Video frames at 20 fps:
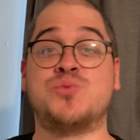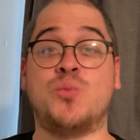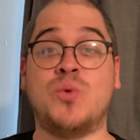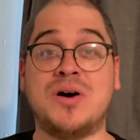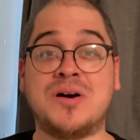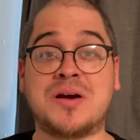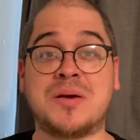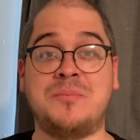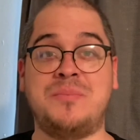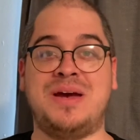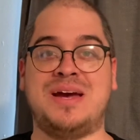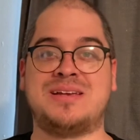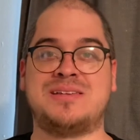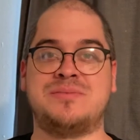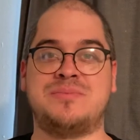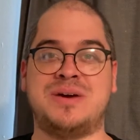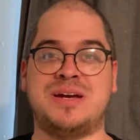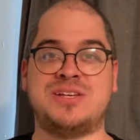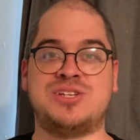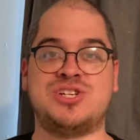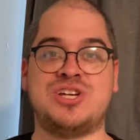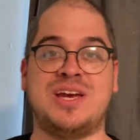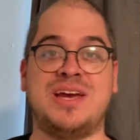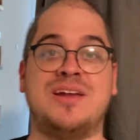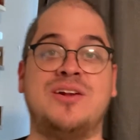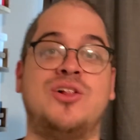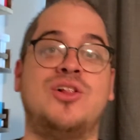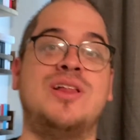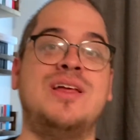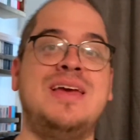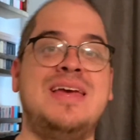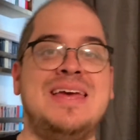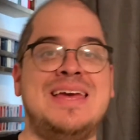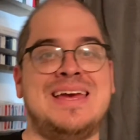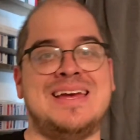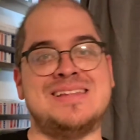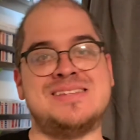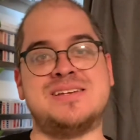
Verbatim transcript: welcome back to my channel and